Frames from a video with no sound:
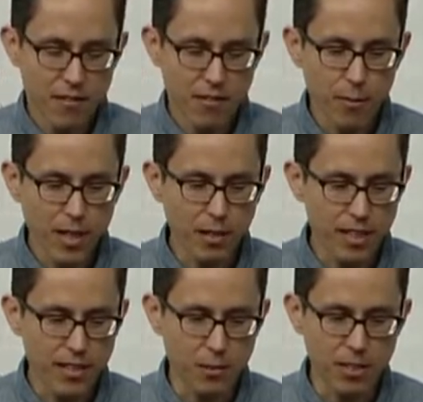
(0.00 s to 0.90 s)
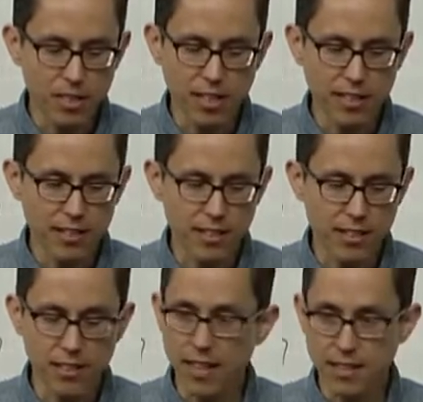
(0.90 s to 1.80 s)
for me at least, it was a chance
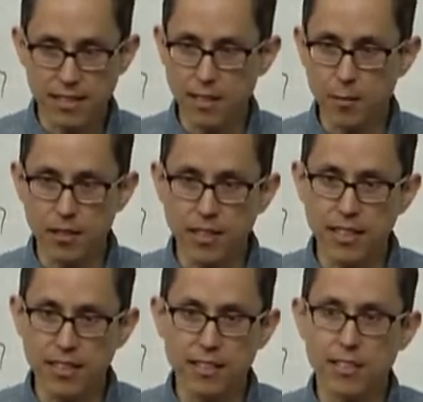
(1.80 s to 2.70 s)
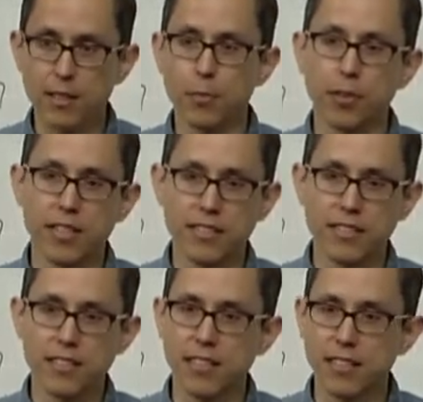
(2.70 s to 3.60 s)
to, I did E E, I did signal
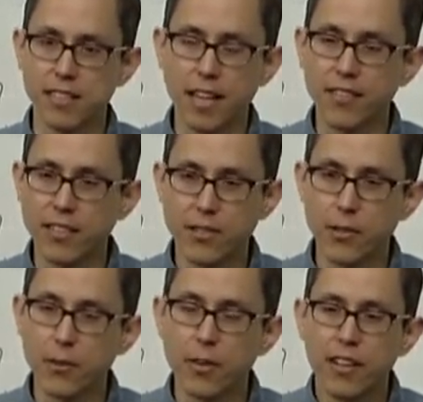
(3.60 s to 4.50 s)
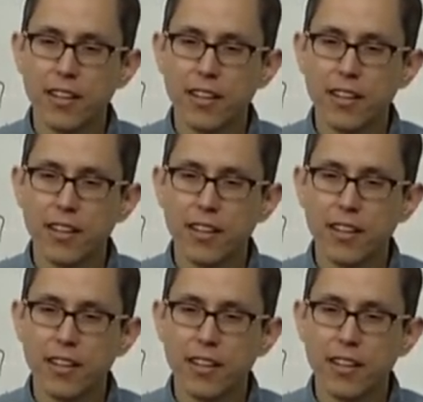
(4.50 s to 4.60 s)
processing, dive into